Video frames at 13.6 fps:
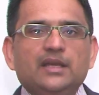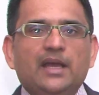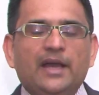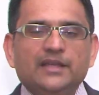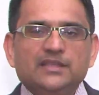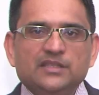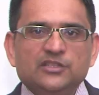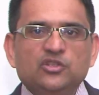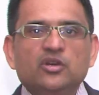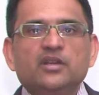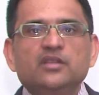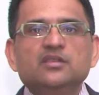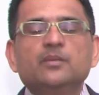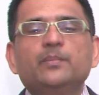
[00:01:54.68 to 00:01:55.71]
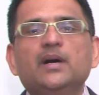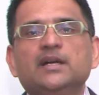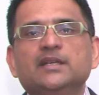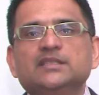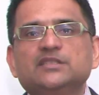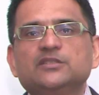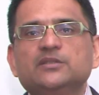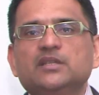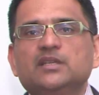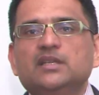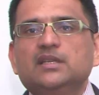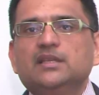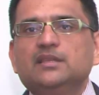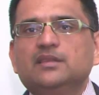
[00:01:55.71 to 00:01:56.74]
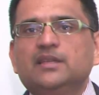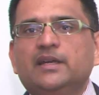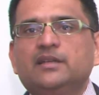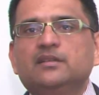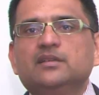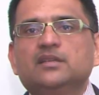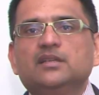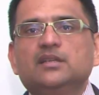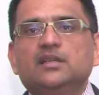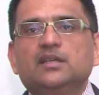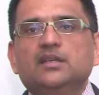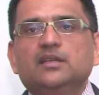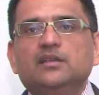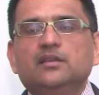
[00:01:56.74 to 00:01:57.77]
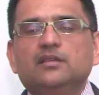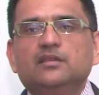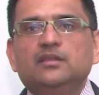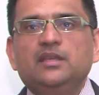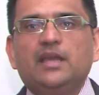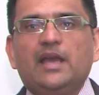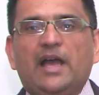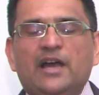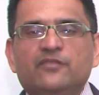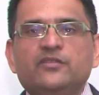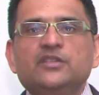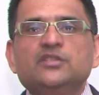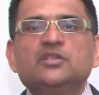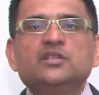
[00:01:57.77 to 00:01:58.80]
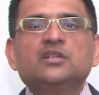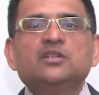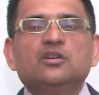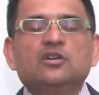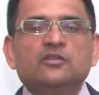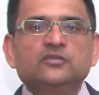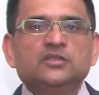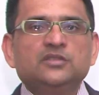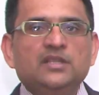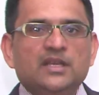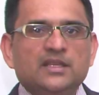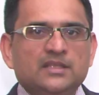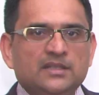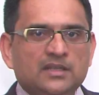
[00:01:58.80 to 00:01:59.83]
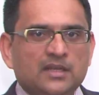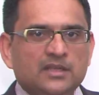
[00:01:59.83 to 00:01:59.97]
has ensured in the past that the average return of the three asset